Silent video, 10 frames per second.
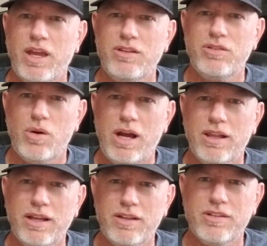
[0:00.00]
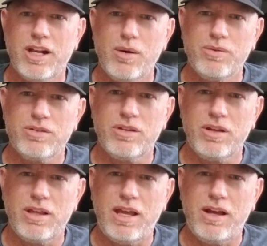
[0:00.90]
so like I said,
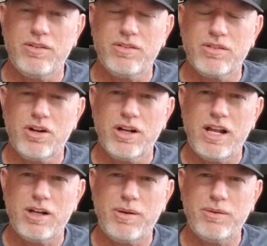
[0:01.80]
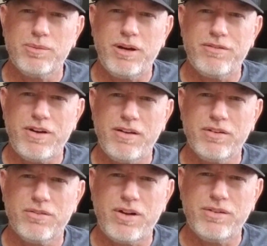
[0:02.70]
I started out, I was about
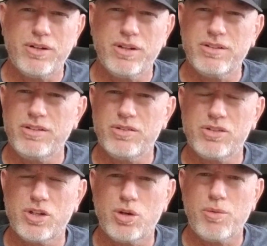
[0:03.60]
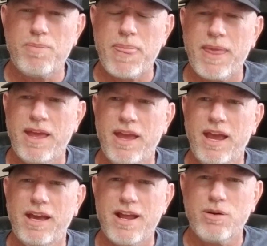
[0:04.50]
500 listings or so,
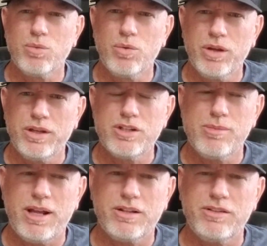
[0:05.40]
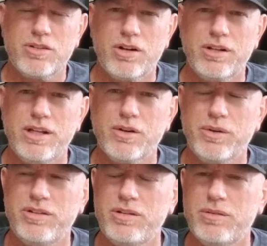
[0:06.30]
and I really dramatically started
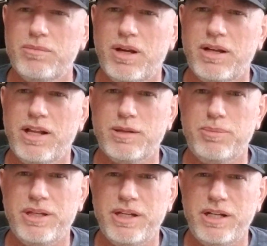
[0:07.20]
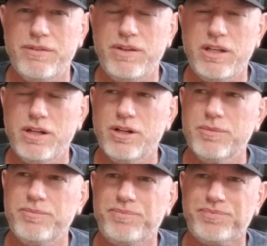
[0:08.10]
increasing mine at the beginning of the
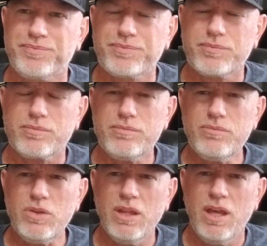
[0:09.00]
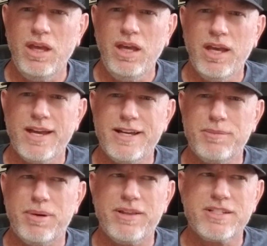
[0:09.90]
year.
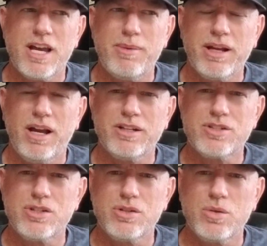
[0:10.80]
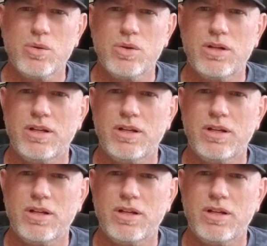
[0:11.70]
And by the time I got to